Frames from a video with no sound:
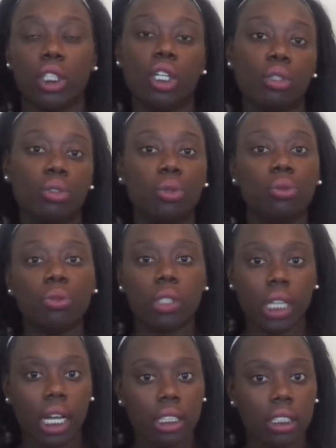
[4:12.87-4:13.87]
go-to for
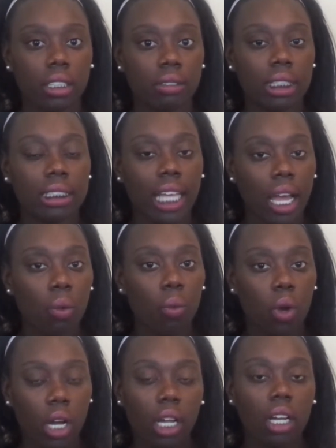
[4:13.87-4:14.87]
color, because I
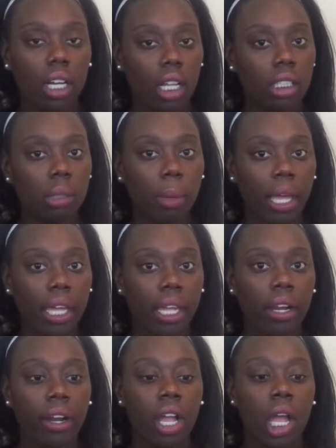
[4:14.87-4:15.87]
want a color in my
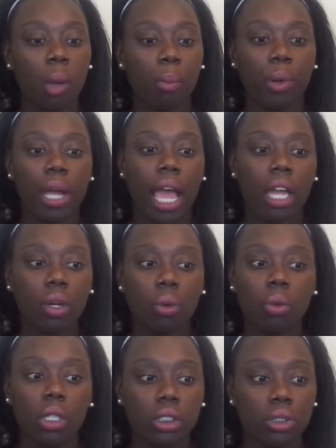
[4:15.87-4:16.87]
hair, but I
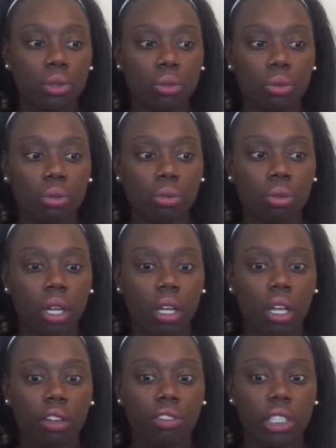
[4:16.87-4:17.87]
don't want to
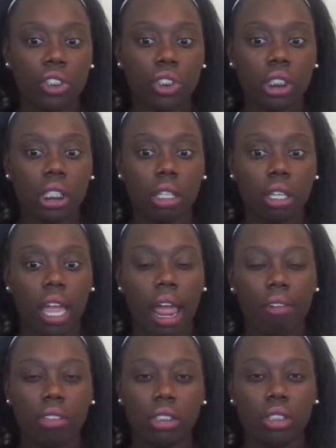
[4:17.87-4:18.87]
eventually
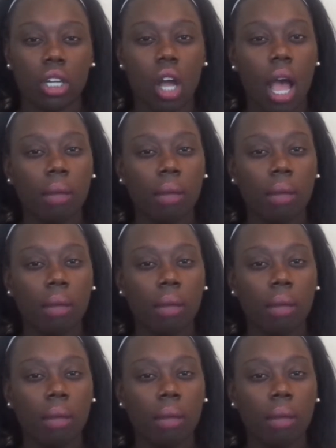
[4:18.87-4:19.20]
having to